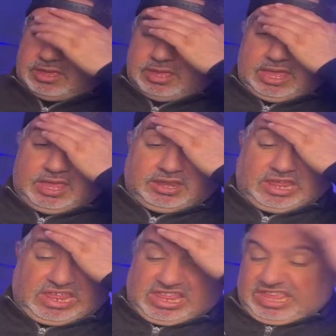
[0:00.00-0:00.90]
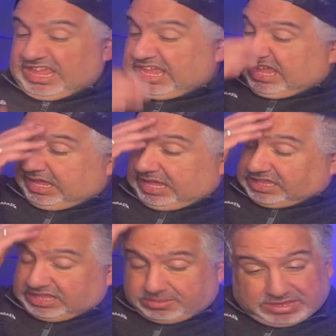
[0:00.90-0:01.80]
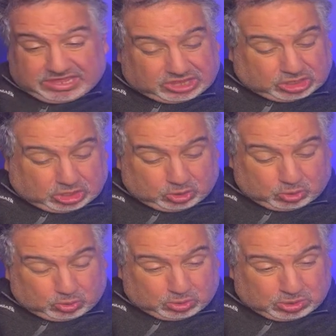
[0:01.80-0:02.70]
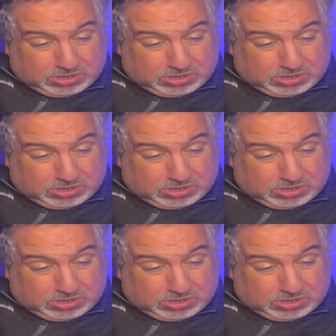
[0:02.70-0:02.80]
And it, it just is too